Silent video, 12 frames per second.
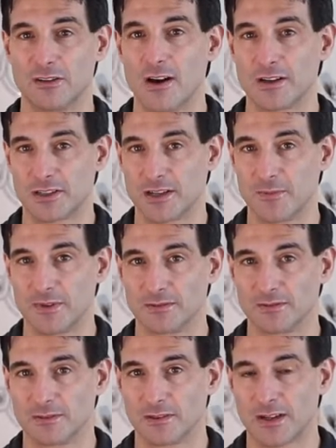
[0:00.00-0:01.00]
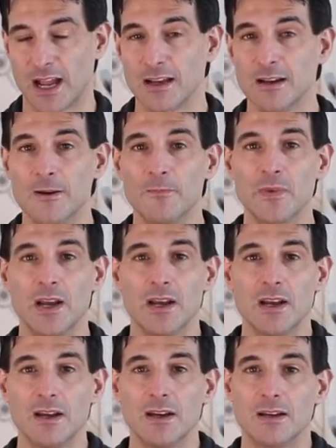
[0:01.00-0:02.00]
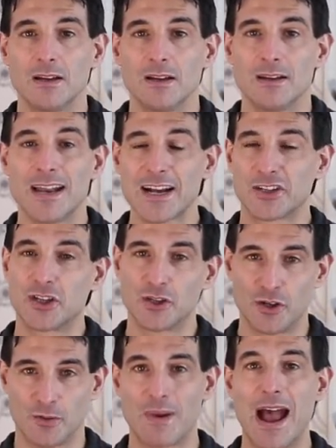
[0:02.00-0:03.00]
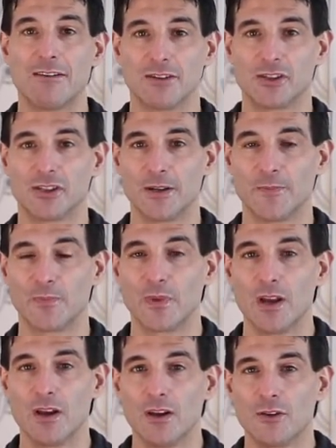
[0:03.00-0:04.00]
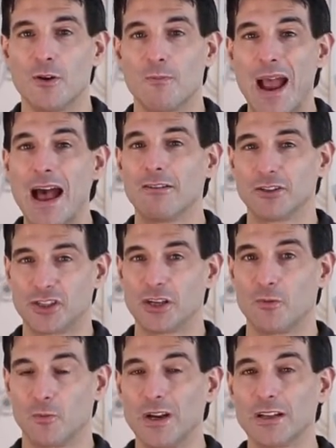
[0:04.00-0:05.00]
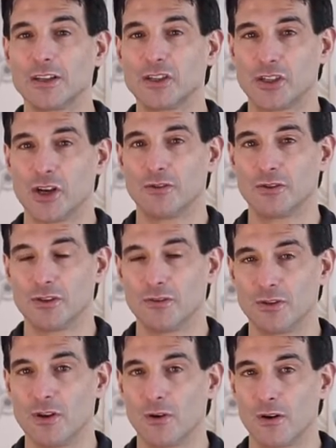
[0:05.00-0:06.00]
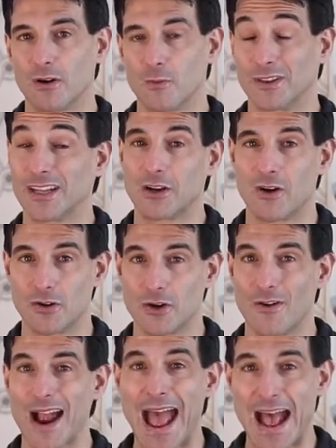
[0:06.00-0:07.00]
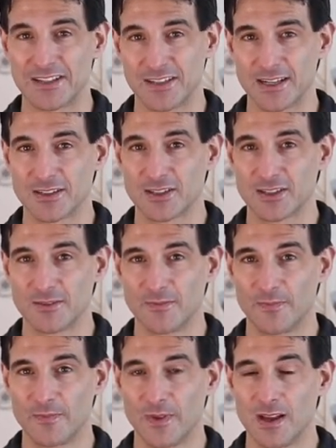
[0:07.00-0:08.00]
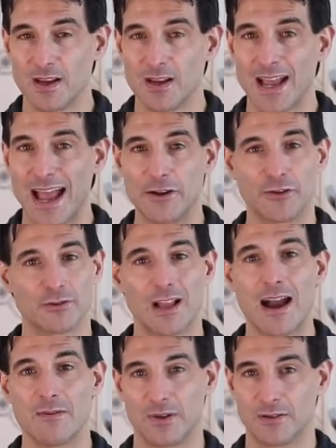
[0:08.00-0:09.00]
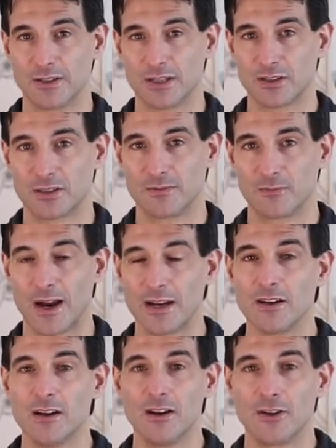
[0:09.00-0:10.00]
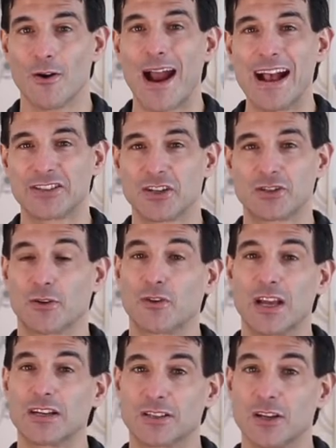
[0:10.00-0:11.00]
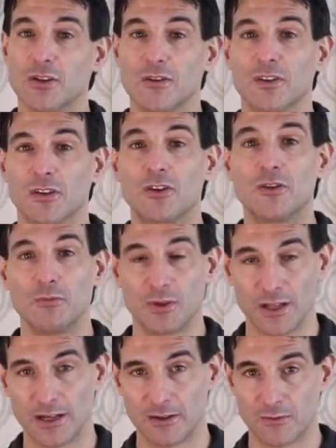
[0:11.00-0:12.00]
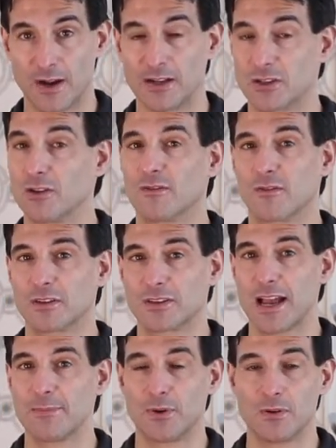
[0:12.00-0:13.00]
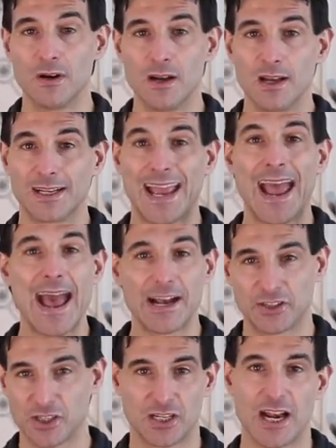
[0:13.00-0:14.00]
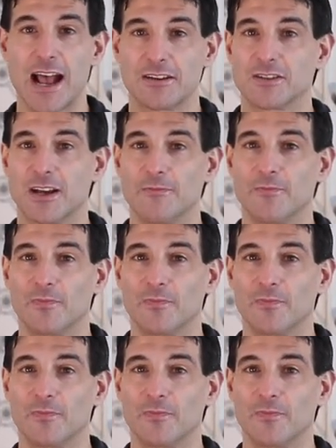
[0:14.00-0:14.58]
loss statement, okay? Next is your balance sheet. Your balance sheet really shows you your, what they call your assets and your liabilities, right? Your assets are things that you've accumulated, right? So for example, cash is an asset,